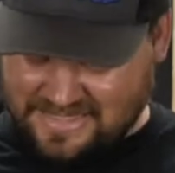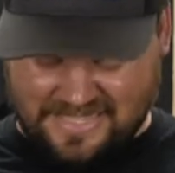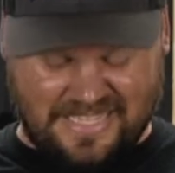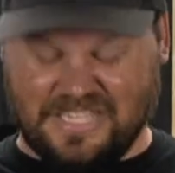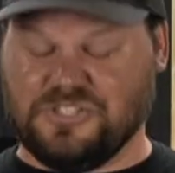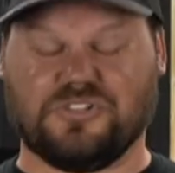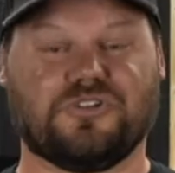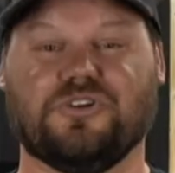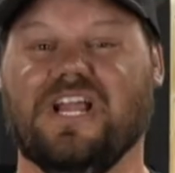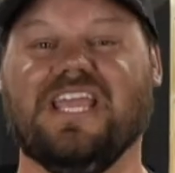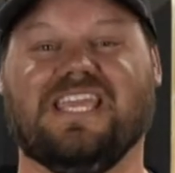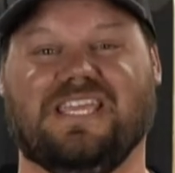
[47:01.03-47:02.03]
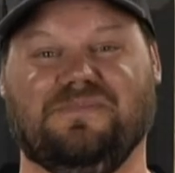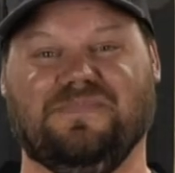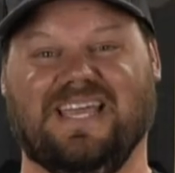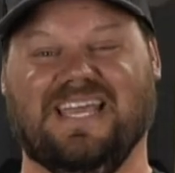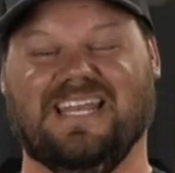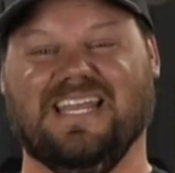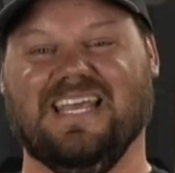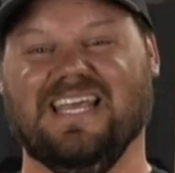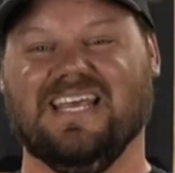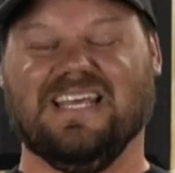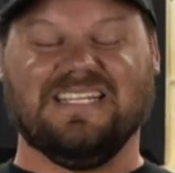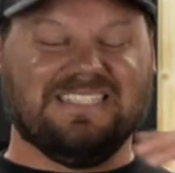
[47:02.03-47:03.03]
It's tricky, man.
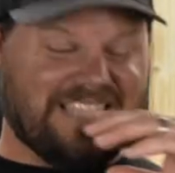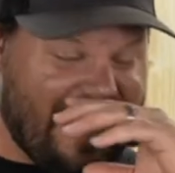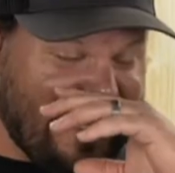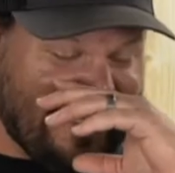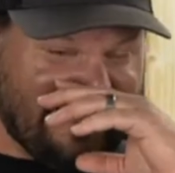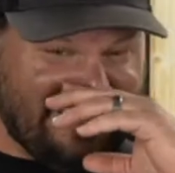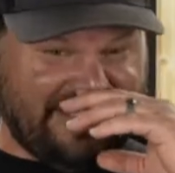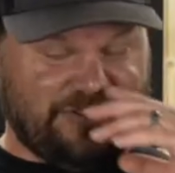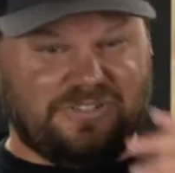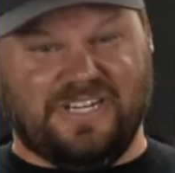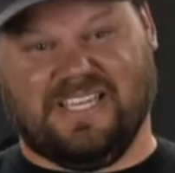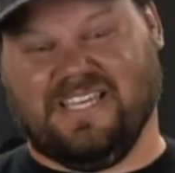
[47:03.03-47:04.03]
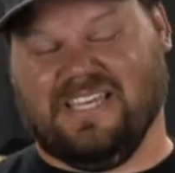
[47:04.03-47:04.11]
Dang, is it tricky.